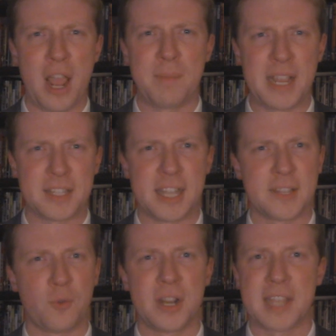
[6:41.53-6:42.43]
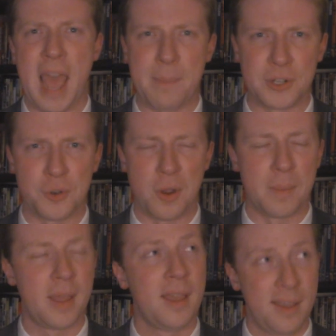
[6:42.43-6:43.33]
and make sense of what has happened to him.
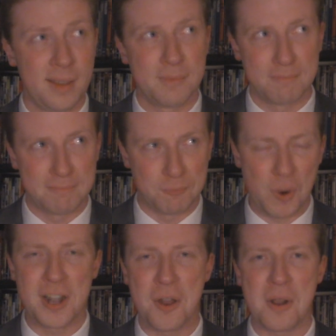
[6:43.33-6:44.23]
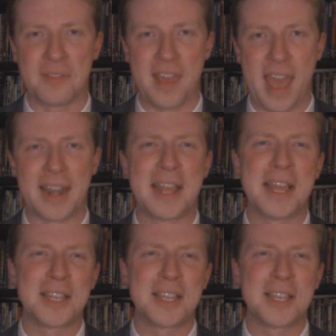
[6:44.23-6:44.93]
One note on that,